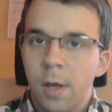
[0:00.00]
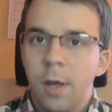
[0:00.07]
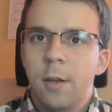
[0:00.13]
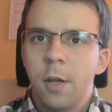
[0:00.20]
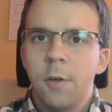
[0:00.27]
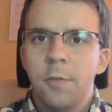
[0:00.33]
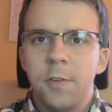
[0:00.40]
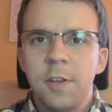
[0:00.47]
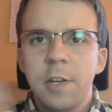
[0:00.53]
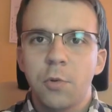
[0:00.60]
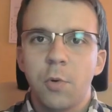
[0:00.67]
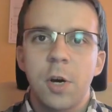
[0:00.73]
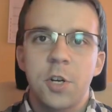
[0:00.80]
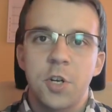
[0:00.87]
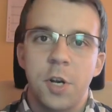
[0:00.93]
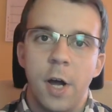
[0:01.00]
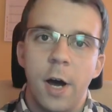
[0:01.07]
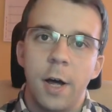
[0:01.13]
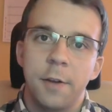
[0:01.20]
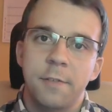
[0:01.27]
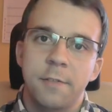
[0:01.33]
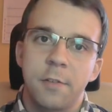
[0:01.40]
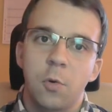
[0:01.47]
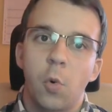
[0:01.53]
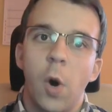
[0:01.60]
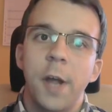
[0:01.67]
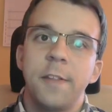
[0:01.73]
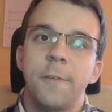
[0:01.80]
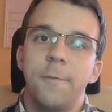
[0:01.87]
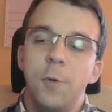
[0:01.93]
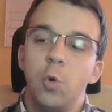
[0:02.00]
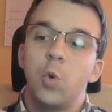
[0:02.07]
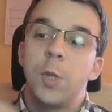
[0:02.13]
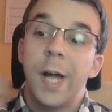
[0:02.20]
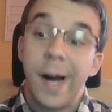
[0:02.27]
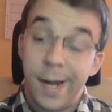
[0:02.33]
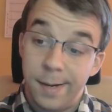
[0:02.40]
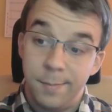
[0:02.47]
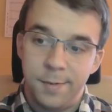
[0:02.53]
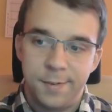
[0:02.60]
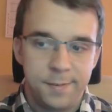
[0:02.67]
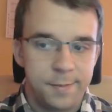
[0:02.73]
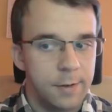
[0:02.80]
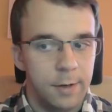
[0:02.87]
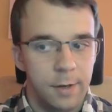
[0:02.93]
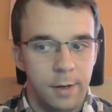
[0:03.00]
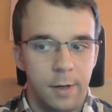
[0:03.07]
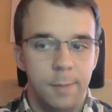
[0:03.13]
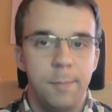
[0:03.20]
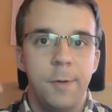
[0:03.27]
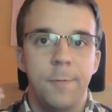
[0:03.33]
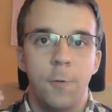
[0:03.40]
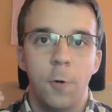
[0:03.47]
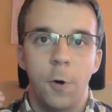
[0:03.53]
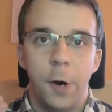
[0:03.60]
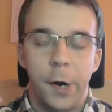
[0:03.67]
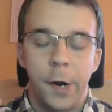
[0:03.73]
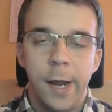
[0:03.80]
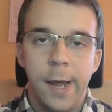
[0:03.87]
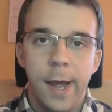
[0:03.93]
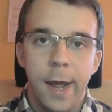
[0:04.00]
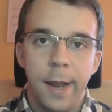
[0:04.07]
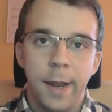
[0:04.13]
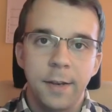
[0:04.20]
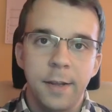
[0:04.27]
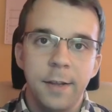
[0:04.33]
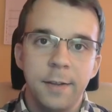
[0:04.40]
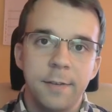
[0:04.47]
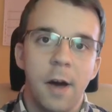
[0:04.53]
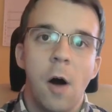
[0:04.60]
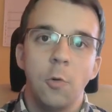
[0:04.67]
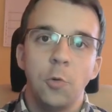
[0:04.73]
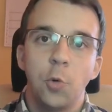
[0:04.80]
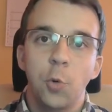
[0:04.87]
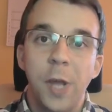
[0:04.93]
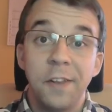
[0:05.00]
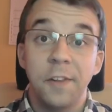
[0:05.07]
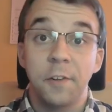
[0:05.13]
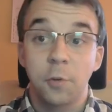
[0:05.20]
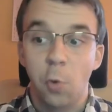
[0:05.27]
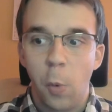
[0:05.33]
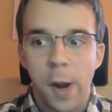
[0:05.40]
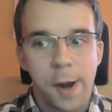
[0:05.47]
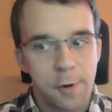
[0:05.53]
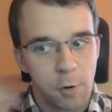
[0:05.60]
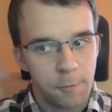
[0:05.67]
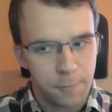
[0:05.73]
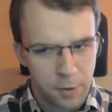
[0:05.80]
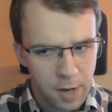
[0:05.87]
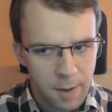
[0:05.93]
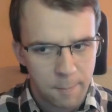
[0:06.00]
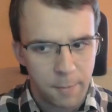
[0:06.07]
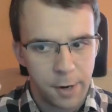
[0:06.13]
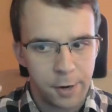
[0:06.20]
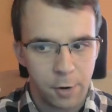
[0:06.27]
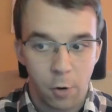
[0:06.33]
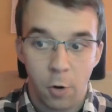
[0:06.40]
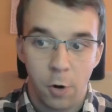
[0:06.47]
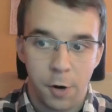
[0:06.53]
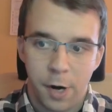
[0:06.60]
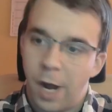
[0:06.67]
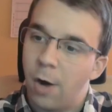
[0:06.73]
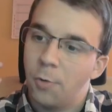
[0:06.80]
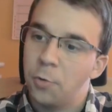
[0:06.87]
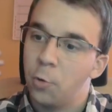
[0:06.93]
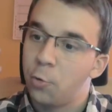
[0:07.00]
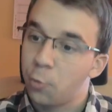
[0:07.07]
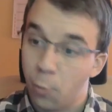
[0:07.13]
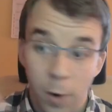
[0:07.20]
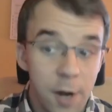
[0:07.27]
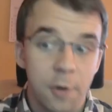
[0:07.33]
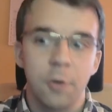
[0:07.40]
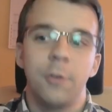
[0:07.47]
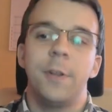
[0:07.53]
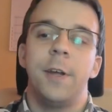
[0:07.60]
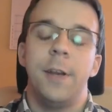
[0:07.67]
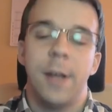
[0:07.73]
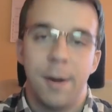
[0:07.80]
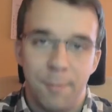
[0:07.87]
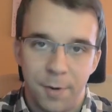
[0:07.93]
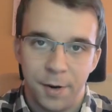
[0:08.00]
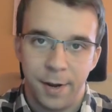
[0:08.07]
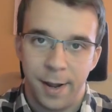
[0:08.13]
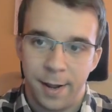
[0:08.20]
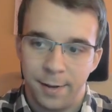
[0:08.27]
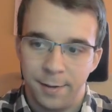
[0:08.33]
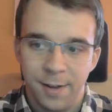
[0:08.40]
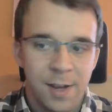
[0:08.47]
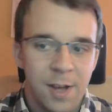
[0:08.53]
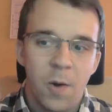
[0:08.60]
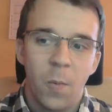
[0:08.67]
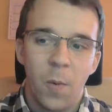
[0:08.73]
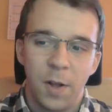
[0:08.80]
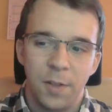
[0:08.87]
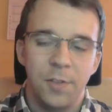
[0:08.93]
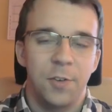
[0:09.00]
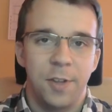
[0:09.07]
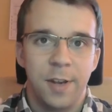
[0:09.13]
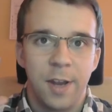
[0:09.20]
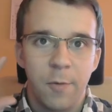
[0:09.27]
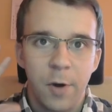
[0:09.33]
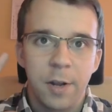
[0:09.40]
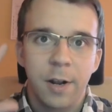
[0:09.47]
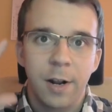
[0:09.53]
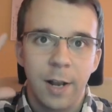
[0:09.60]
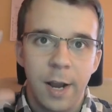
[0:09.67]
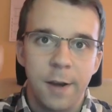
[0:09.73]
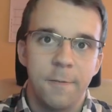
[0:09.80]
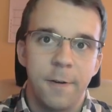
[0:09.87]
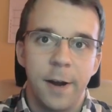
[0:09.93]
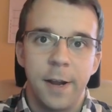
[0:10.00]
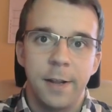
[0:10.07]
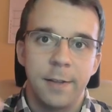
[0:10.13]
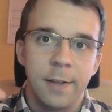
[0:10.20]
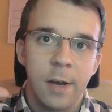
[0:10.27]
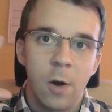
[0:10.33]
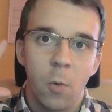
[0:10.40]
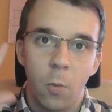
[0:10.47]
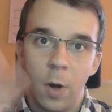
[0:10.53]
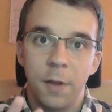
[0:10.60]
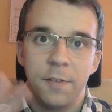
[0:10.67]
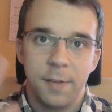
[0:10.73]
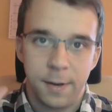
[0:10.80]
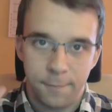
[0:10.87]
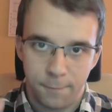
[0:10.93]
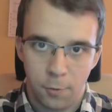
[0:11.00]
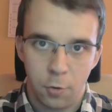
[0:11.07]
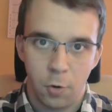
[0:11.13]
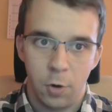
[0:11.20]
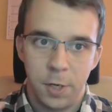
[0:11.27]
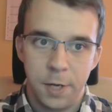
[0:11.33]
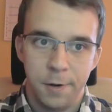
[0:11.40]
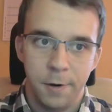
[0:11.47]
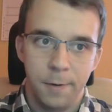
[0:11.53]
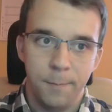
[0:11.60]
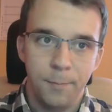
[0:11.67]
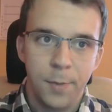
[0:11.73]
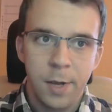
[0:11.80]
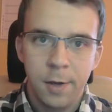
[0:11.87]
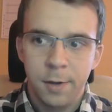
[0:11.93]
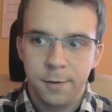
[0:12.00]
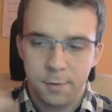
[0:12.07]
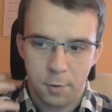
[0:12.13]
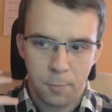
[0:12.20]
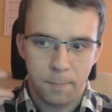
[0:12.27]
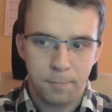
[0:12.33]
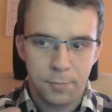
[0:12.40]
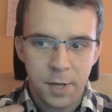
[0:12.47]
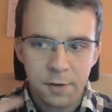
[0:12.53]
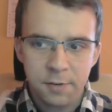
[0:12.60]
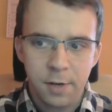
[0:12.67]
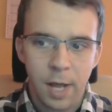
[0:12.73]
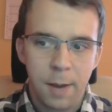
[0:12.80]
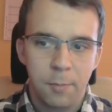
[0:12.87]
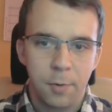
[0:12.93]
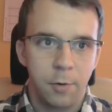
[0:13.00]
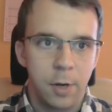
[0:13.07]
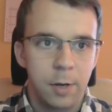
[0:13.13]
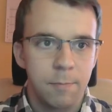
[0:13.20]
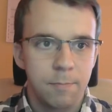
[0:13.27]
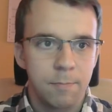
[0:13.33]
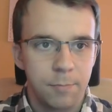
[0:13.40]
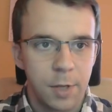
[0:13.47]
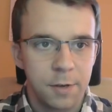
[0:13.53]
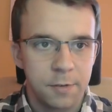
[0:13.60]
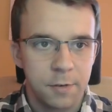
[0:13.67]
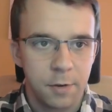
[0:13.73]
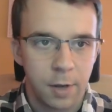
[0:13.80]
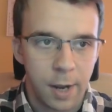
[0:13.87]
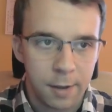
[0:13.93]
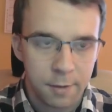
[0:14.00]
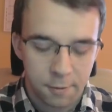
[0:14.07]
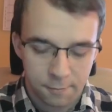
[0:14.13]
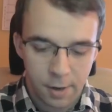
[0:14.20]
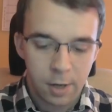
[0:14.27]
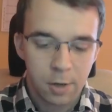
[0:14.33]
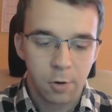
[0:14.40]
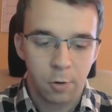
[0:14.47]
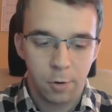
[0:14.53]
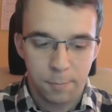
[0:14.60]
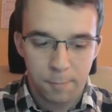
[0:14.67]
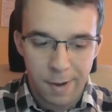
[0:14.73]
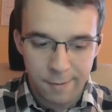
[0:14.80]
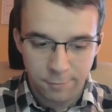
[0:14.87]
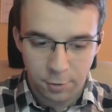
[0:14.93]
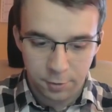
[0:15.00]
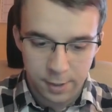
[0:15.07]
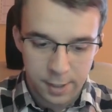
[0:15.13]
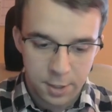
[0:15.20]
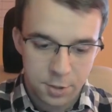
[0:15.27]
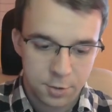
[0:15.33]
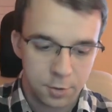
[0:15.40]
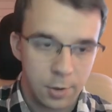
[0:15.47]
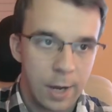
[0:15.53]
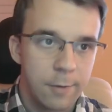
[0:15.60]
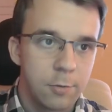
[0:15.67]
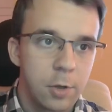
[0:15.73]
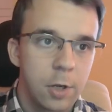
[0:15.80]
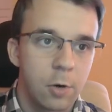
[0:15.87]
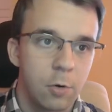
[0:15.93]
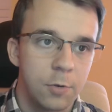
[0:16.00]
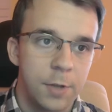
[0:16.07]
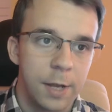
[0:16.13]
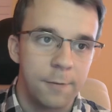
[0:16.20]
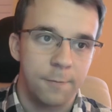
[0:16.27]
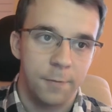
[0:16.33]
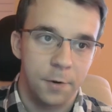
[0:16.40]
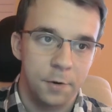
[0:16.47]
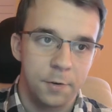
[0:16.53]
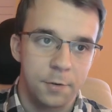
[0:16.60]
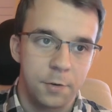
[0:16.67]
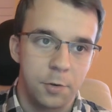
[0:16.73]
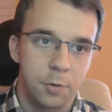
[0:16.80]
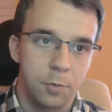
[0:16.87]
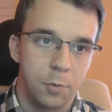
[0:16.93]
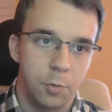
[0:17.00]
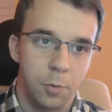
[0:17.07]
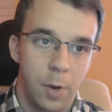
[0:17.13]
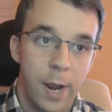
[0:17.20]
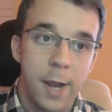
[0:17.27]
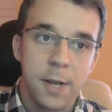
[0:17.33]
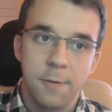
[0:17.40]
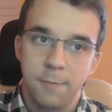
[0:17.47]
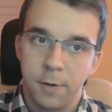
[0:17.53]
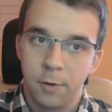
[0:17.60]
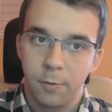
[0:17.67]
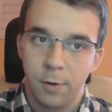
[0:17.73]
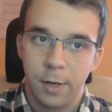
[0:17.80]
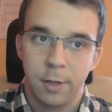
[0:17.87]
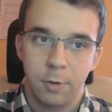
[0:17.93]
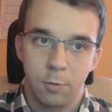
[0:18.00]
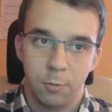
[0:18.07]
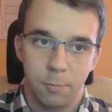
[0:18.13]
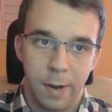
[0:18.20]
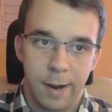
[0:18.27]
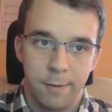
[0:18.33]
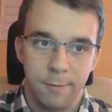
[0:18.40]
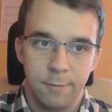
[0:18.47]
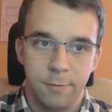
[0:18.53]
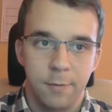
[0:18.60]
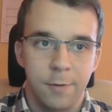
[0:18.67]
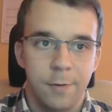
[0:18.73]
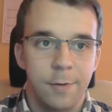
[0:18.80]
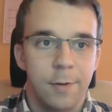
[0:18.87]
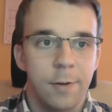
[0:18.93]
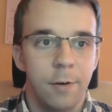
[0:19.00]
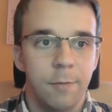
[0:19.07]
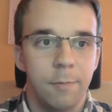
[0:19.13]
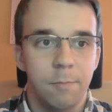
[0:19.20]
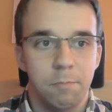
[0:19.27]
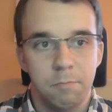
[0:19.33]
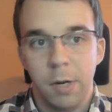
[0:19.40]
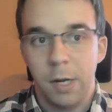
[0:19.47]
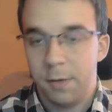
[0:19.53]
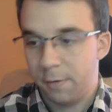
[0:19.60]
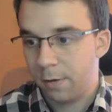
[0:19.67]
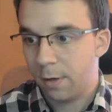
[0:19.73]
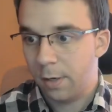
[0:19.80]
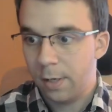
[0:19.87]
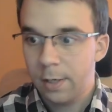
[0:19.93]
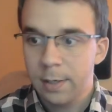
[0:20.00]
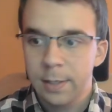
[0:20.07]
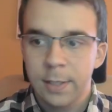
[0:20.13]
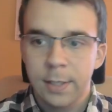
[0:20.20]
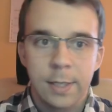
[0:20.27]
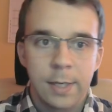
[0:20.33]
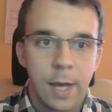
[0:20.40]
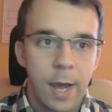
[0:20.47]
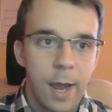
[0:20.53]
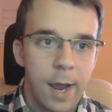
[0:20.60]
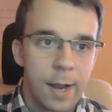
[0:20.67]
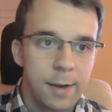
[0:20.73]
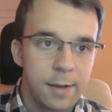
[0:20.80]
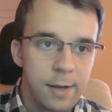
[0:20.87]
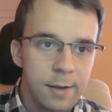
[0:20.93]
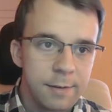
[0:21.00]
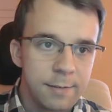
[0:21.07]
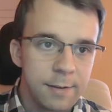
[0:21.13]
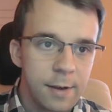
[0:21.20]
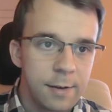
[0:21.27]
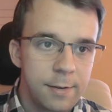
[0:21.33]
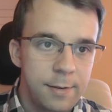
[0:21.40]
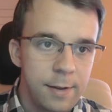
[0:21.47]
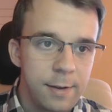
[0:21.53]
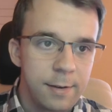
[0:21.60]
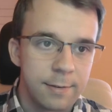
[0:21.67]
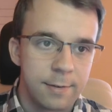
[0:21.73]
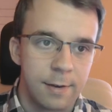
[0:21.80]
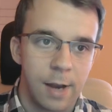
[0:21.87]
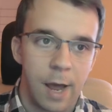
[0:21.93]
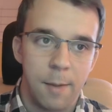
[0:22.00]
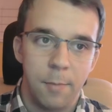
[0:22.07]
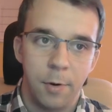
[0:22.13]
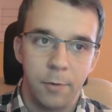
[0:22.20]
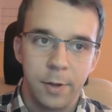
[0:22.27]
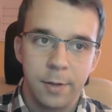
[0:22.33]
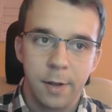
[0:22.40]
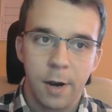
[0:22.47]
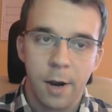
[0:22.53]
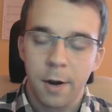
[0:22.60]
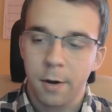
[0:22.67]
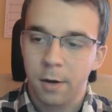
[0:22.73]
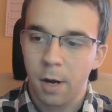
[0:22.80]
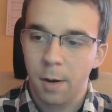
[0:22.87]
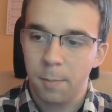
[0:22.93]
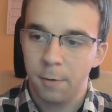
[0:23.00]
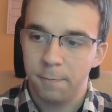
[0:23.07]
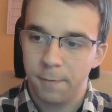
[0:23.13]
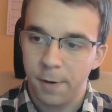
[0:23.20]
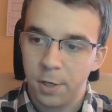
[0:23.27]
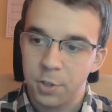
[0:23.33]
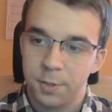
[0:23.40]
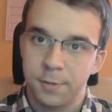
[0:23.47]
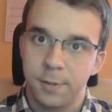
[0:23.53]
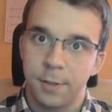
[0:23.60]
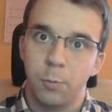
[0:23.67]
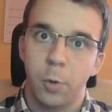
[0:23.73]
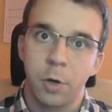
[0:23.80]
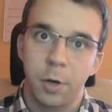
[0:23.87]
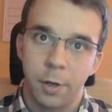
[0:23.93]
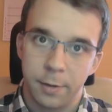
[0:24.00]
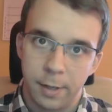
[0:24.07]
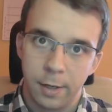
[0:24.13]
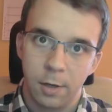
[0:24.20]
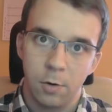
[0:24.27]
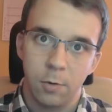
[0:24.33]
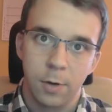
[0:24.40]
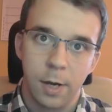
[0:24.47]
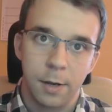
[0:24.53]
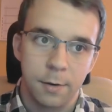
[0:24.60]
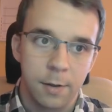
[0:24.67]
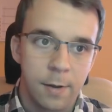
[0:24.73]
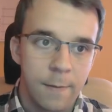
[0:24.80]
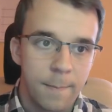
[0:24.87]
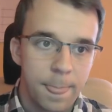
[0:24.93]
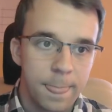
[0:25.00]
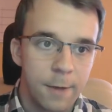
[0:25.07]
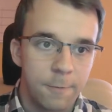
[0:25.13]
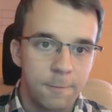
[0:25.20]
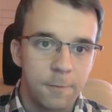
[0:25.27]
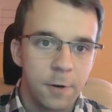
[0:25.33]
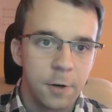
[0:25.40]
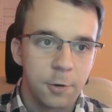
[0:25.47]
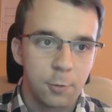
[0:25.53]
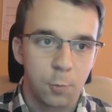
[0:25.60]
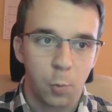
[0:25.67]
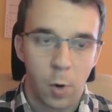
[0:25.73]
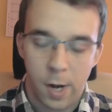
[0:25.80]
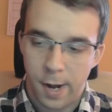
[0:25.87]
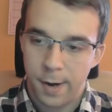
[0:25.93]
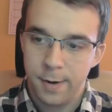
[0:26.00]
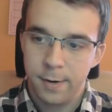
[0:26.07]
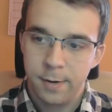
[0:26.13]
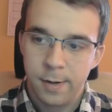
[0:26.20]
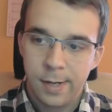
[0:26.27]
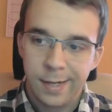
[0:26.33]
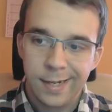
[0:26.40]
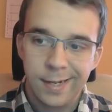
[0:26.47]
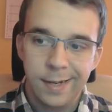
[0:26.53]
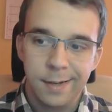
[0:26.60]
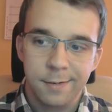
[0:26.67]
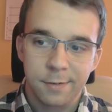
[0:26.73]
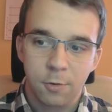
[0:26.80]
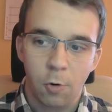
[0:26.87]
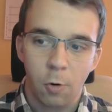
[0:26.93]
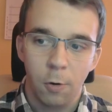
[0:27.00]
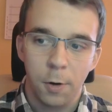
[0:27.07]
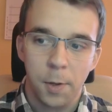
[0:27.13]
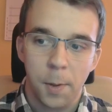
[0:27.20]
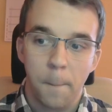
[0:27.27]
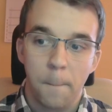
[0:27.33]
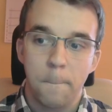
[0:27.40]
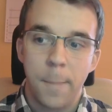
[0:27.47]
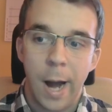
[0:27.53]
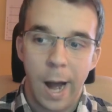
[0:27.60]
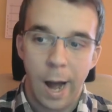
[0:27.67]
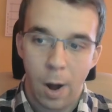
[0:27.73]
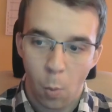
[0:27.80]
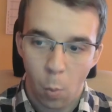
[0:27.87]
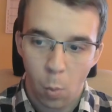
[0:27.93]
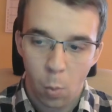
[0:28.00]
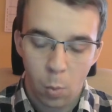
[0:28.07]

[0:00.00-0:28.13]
So I've seen this question asked quite a few times before, and that is how to get the square of a number or how to square root a number and whatnot. And I want to clarify it once and for all here. So there's a library, there's a header file called math.h. So you have to include that first to do anything related to math, basically. And inside this library, there are a couple of functions that we're going to take a look at. The first one is called pow.